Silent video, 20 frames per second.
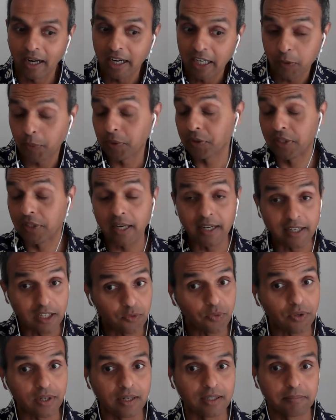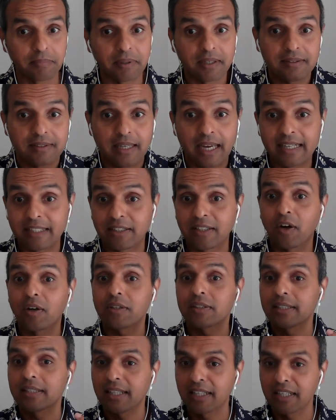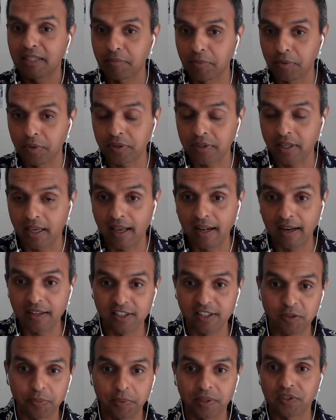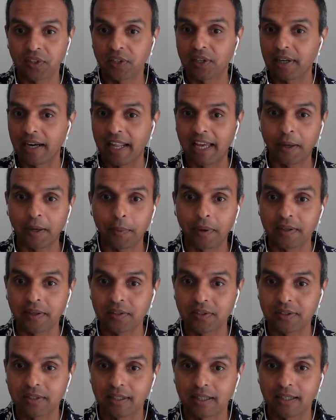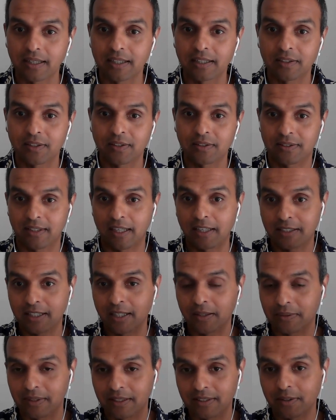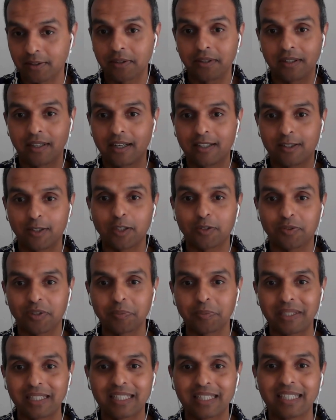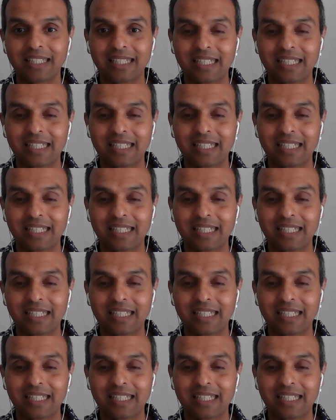It was really difficult because I had not written a book. English is my third language. I psyched out. I said, oh, it's not for me.